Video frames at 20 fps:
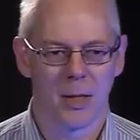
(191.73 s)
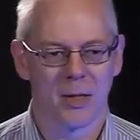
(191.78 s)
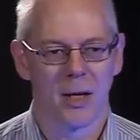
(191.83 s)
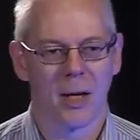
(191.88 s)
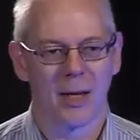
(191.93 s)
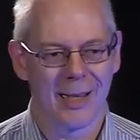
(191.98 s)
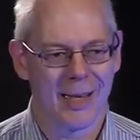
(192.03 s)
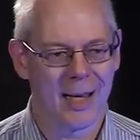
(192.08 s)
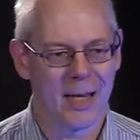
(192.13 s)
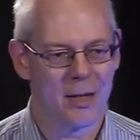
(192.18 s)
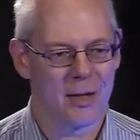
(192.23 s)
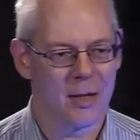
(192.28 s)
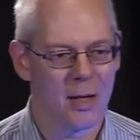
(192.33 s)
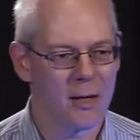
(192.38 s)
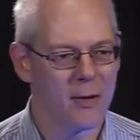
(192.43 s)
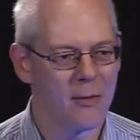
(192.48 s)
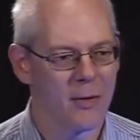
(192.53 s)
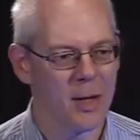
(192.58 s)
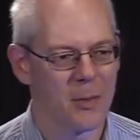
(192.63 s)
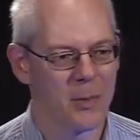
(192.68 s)
are starting to get
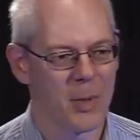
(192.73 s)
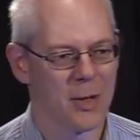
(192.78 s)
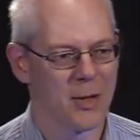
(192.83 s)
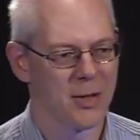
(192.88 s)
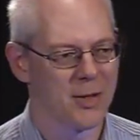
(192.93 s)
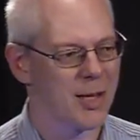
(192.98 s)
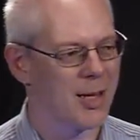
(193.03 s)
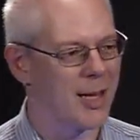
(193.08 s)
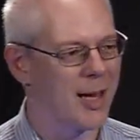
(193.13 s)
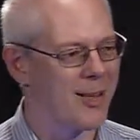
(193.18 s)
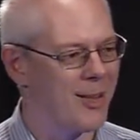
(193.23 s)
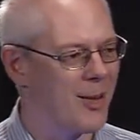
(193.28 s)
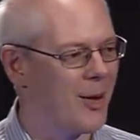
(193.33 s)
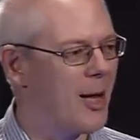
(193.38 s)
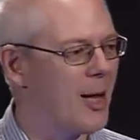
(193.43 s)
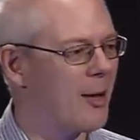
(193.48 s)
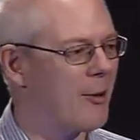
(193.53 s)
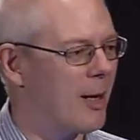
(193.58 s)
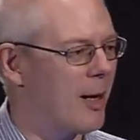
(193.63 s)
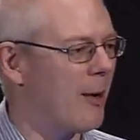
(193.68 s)
sick of it because you
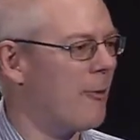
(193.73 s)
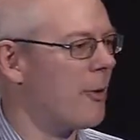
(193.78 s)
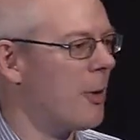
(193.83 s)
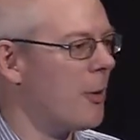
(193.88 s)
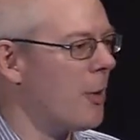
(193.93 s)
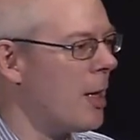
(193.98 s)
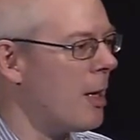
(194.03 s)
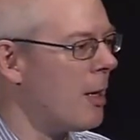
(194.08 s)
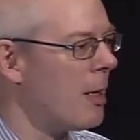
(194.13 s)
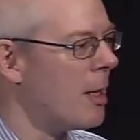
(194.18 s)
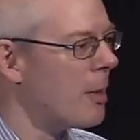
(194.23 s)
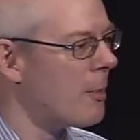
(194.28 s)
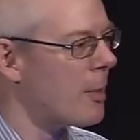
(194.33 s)
hear it everywhere.